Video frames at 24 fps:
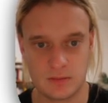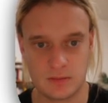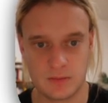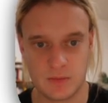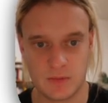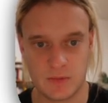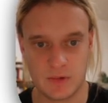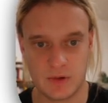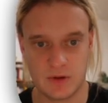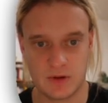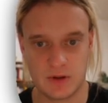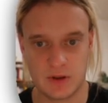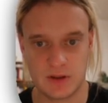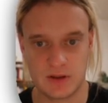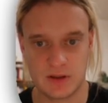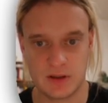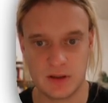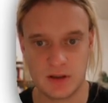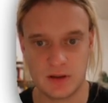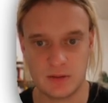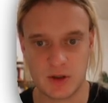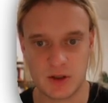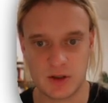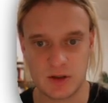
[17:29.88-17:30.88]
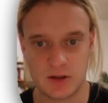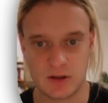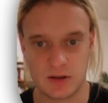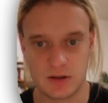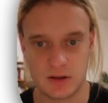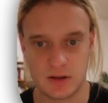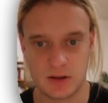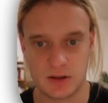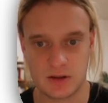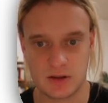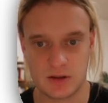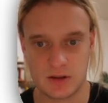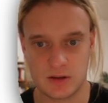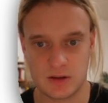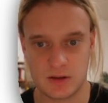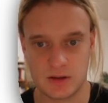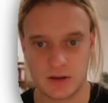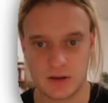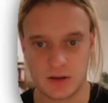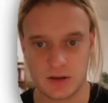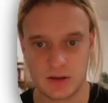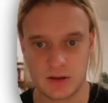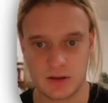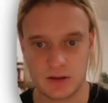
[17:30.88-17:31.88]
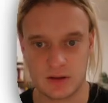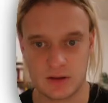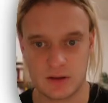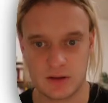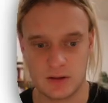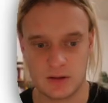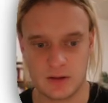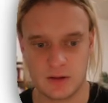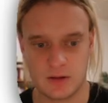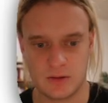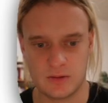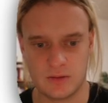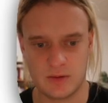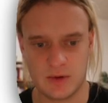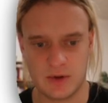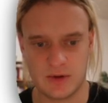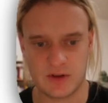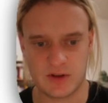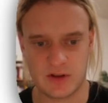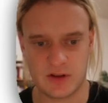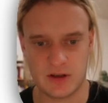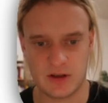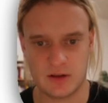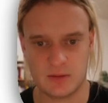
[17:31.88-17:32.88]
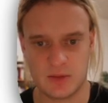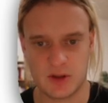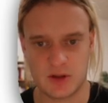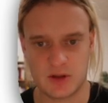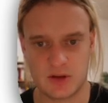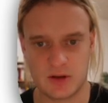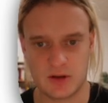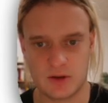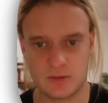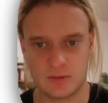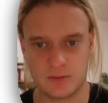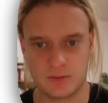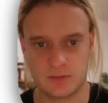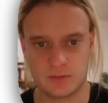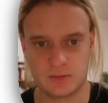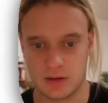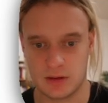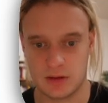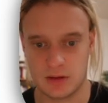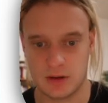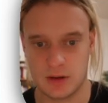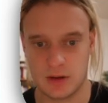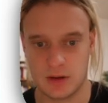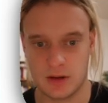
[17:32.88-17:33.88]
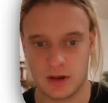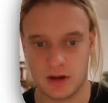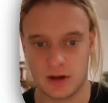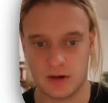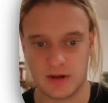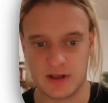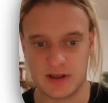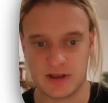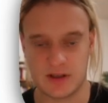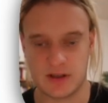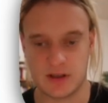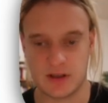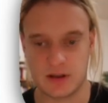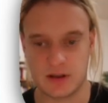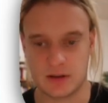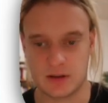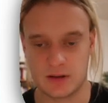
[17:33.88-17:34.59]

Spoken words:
There is the image. It's not, where is the image though? Oh, I see.